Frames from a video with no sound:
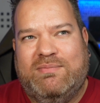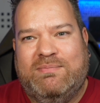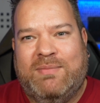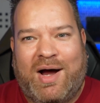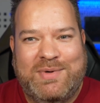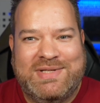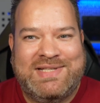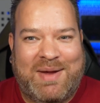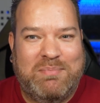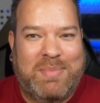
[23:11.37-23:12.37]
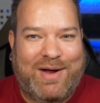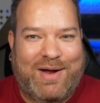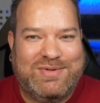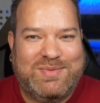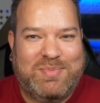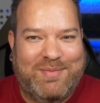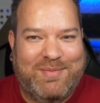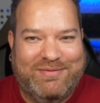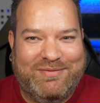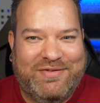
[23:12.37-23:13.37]
Mine was £10 per
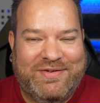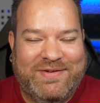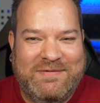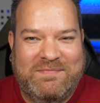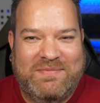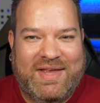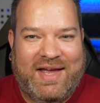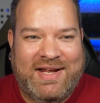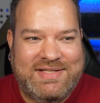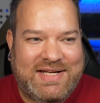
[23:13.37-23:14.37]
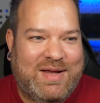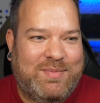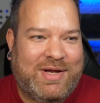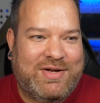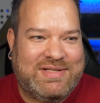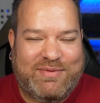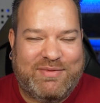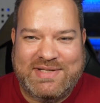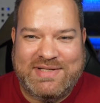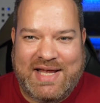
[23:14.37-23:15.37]
month, and I did it because
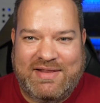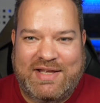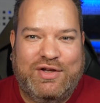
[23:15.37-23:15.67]
everyone said that you